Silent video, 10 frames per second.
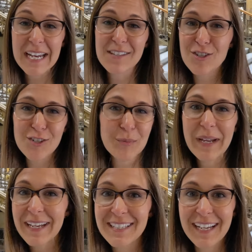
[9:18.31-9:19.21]
It's just a
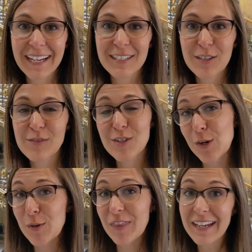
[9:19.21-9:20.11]
way to kind of
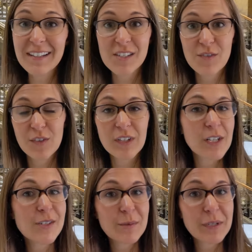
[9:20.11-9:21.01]
show thanks for the
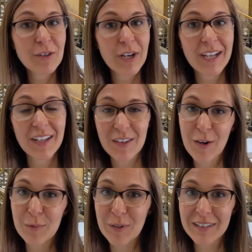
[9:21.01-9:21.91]
videos that we create and
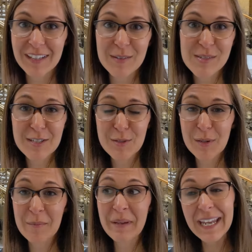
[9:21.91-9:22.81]
the hard work that goes into
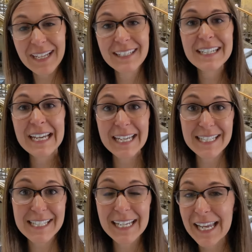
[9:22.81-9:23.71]
them, and
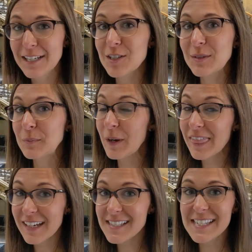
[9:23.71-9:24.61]
get to connect
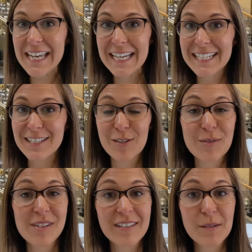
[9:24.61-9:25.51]
with us and get to
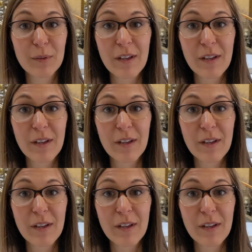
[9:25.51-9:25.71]
know us on a deeper